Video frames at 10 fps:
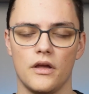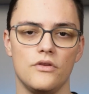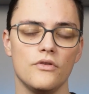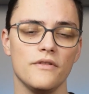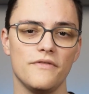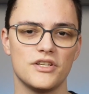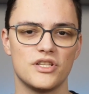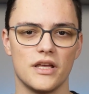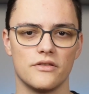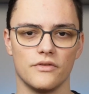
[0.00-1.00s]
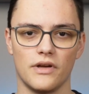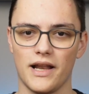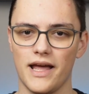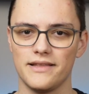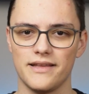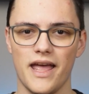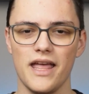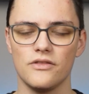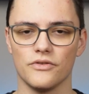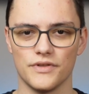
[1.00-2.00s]
You can fetch data on the client
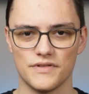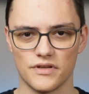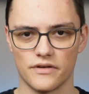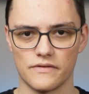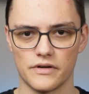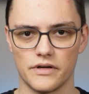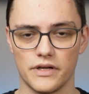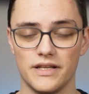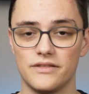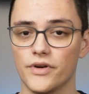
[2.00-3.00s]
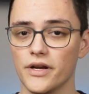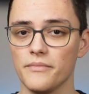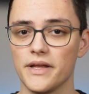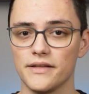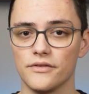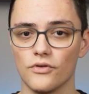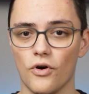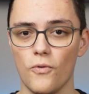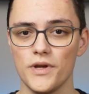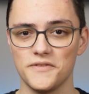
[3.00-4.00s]
and on the server. It's recommended to
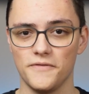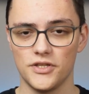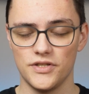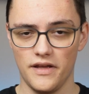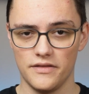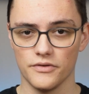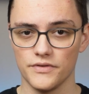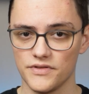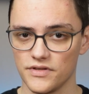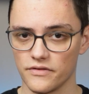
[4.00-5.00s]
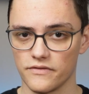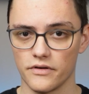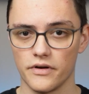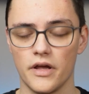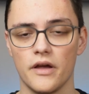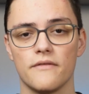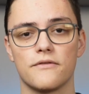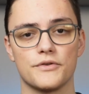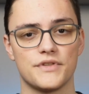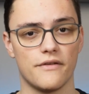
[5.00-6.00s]
always fetch data on the server
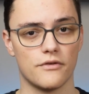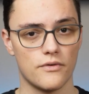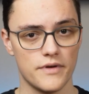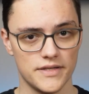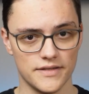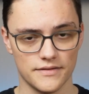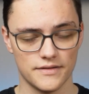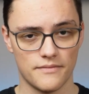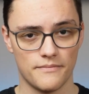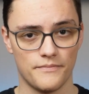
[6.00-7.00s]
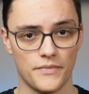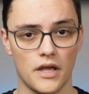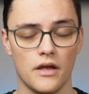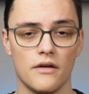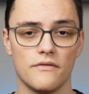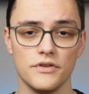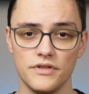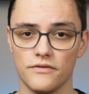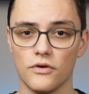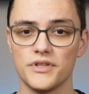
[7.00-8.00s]
for several reasons. First
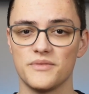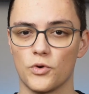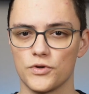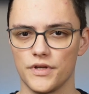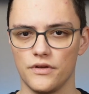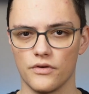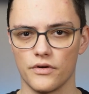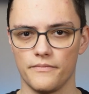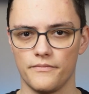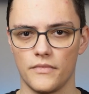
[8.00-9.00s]
of all, it's more secure.